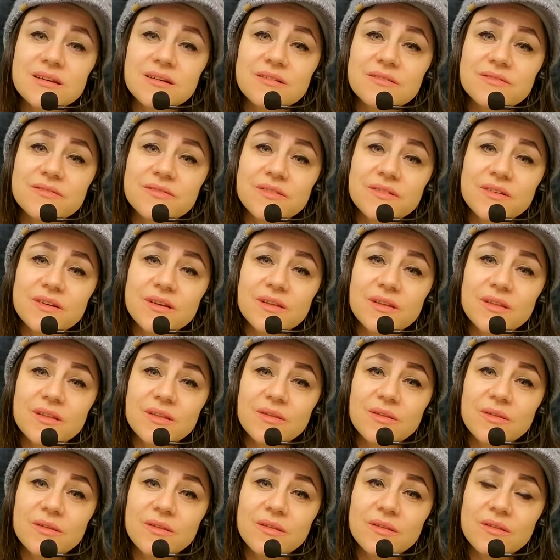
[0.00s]
of
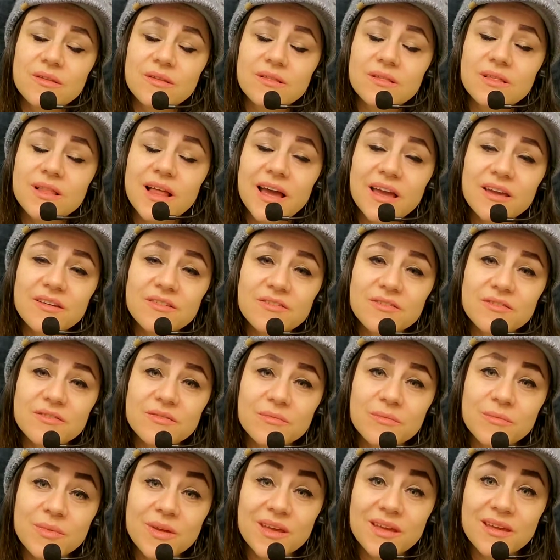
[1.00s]
life
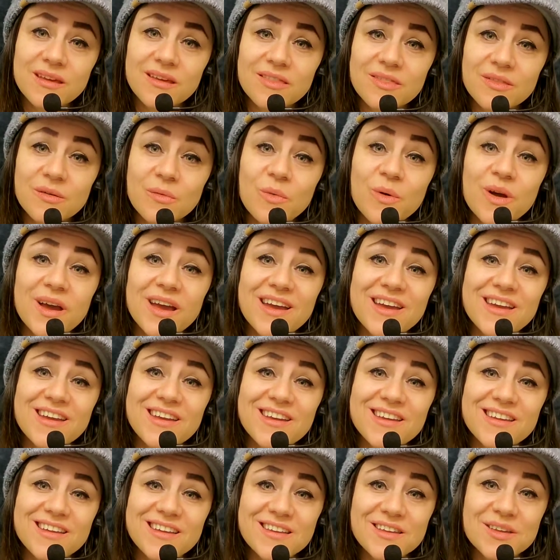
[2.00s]
being the way
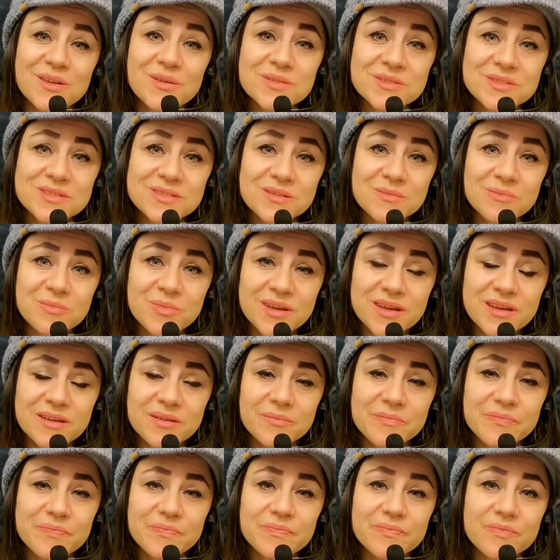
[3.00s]
it used to
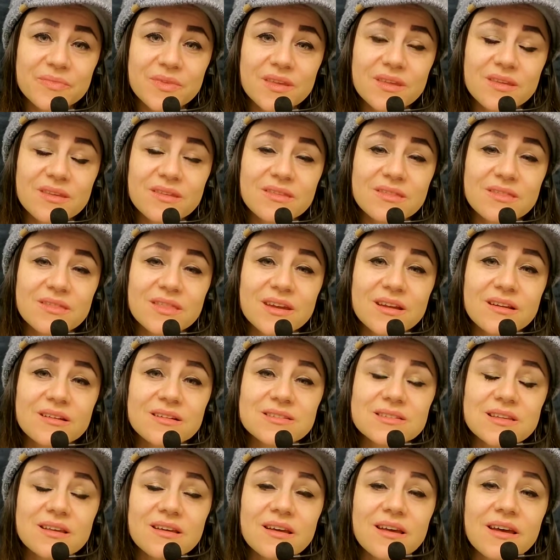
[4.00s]
be.
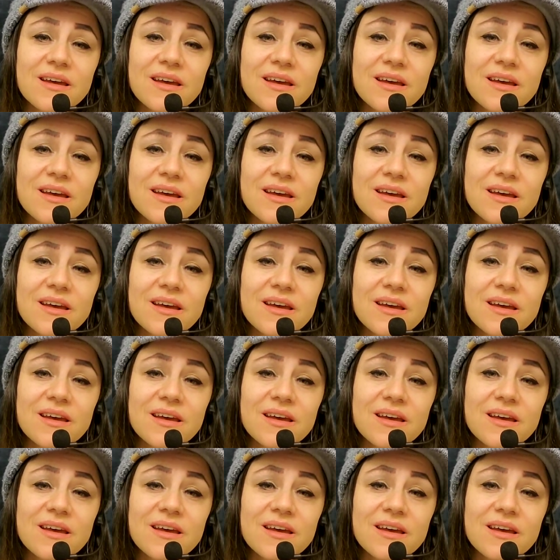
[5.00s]
There's a